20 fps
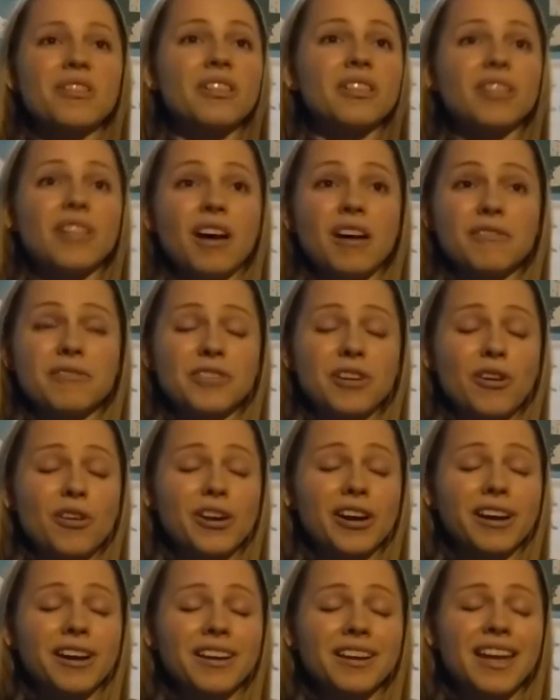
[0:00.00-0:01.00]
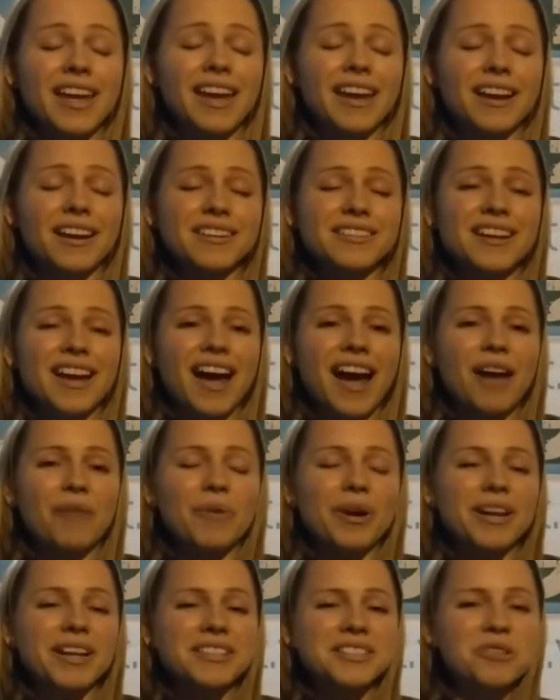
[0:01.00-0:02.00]
love yoga and I
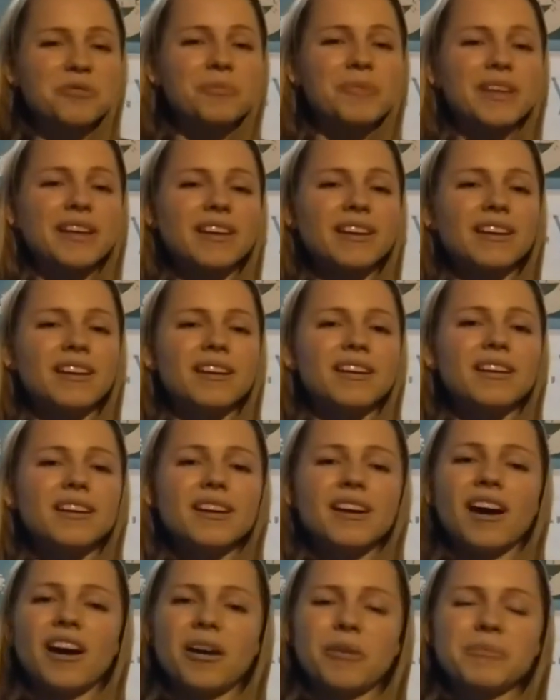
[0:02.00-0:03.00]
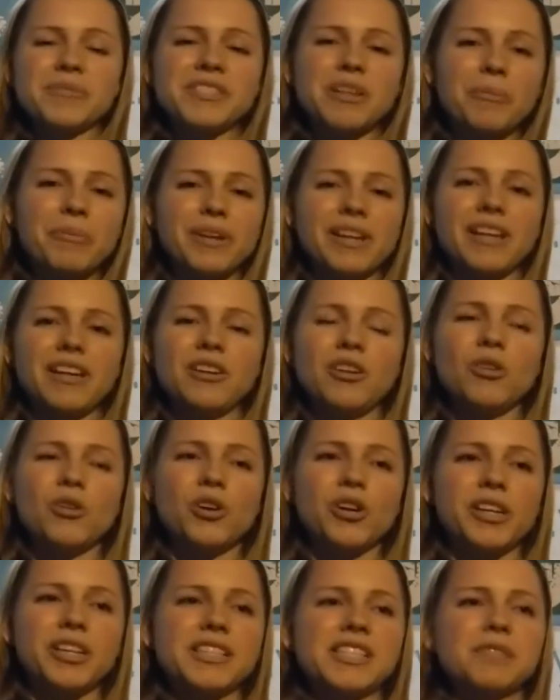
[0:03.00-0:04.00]
wanted to become somebody who
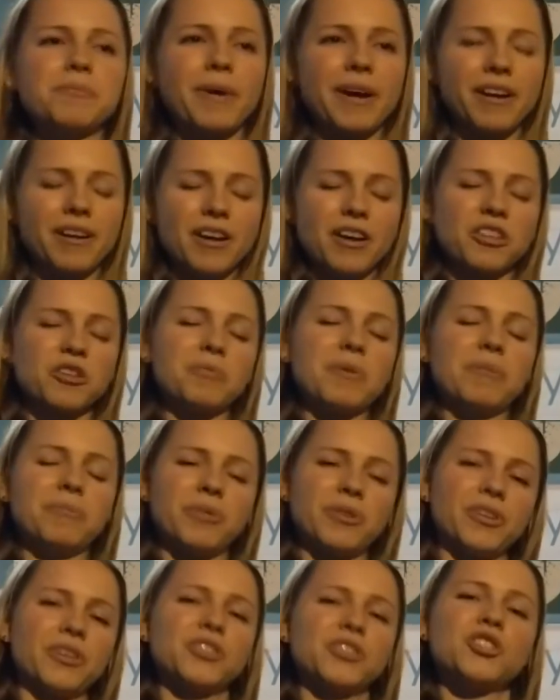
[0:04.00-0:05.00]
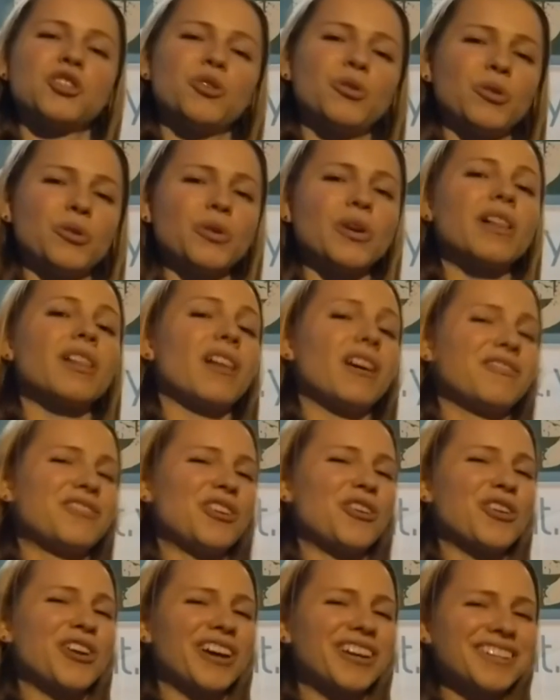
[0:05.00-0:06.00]
could inspire other people to love
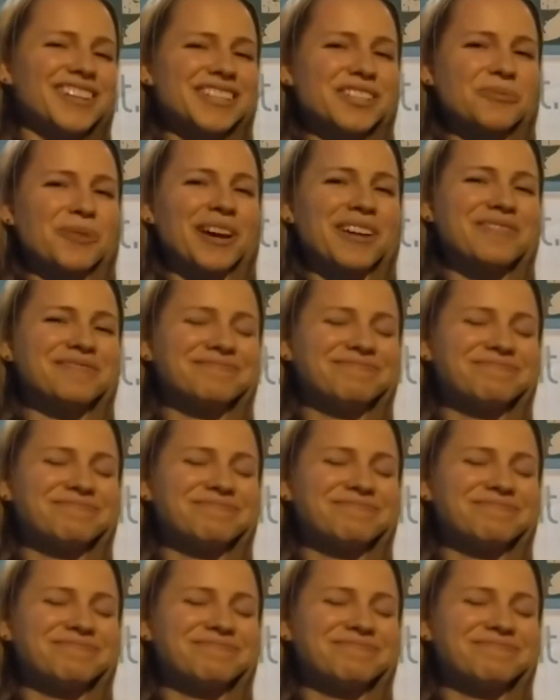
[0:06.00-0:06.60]
yoga as well.